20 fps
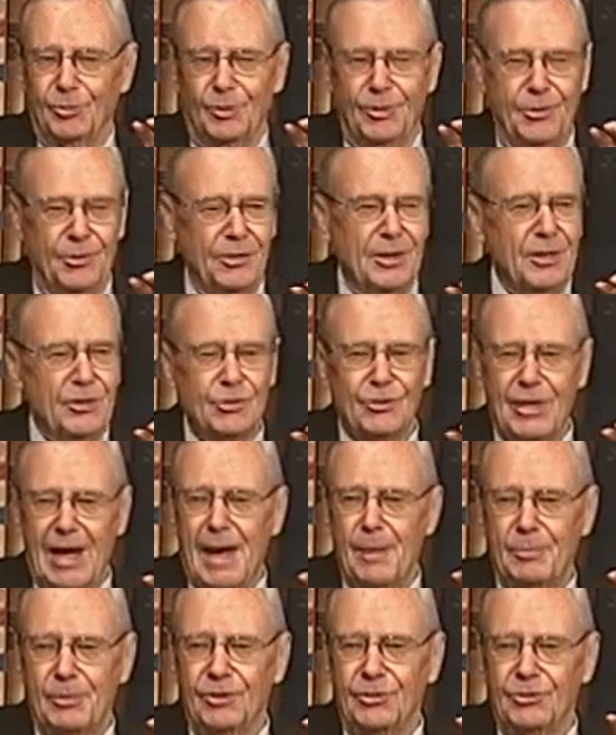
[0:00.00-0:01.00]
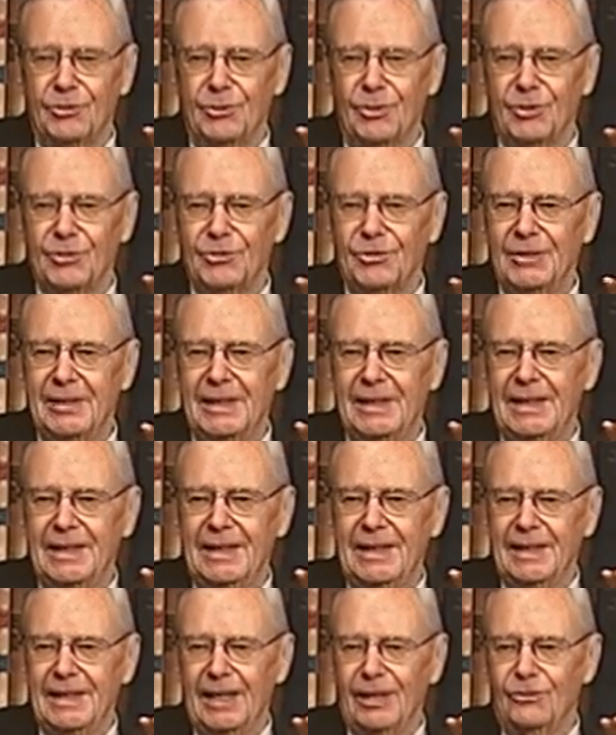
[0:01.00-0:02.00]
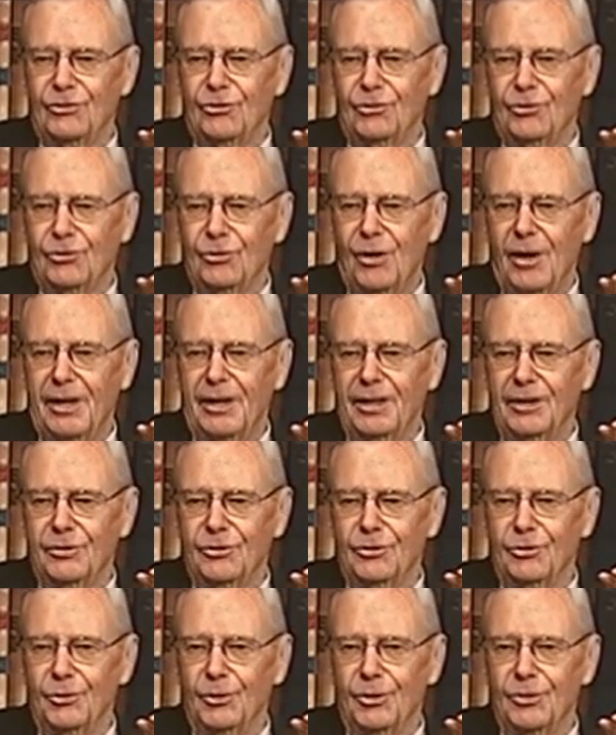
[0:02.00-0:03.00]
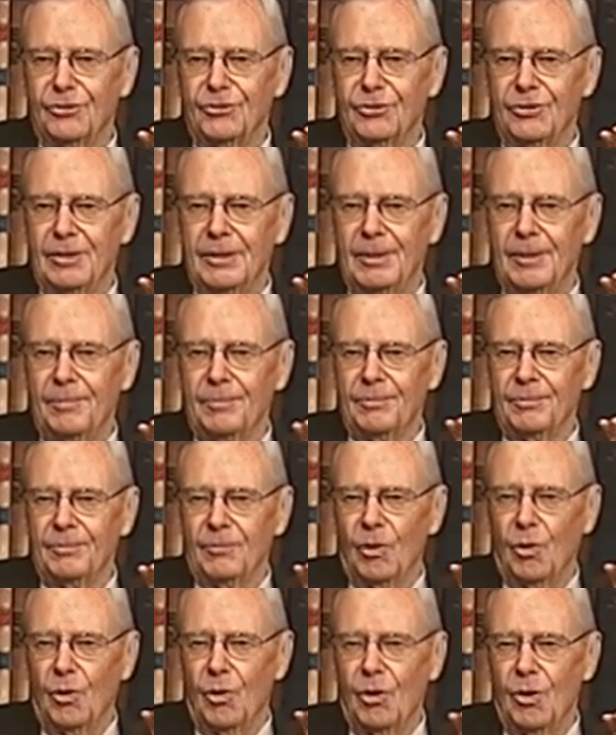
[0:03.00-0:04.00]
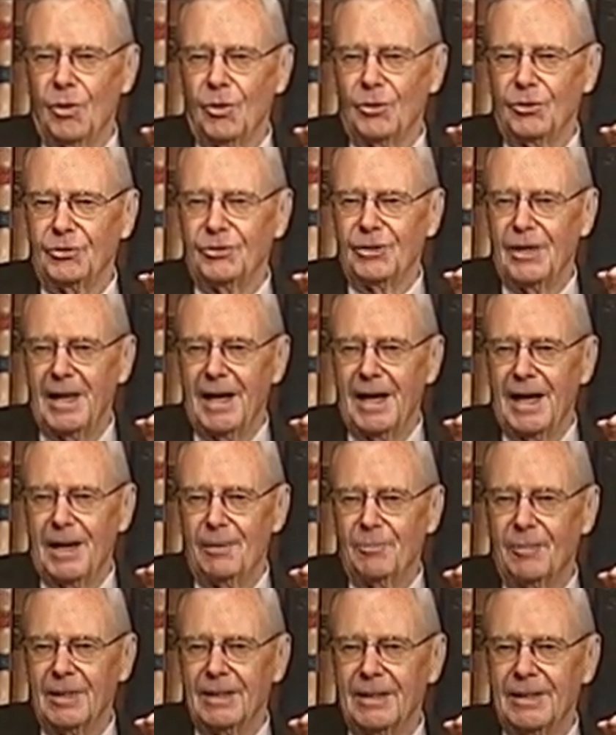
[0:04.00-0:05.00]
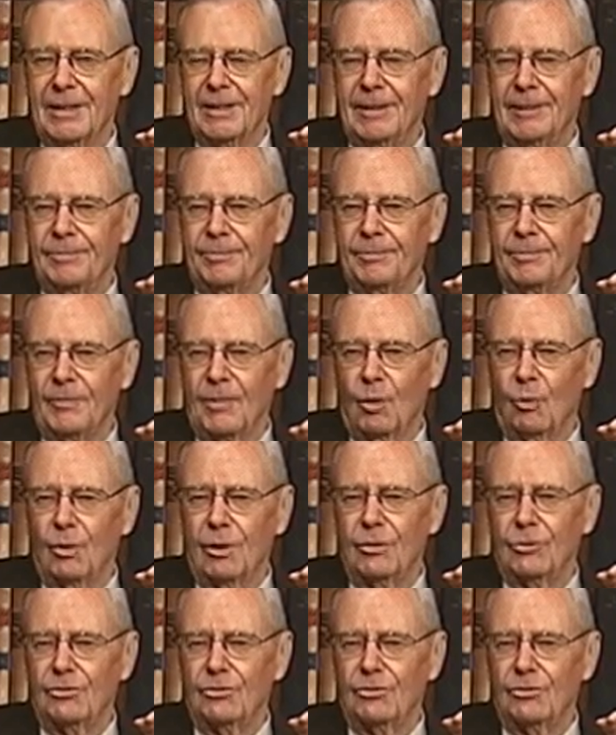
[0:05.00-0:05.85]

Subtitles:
When things happen to us, it's talking to us all the time. What are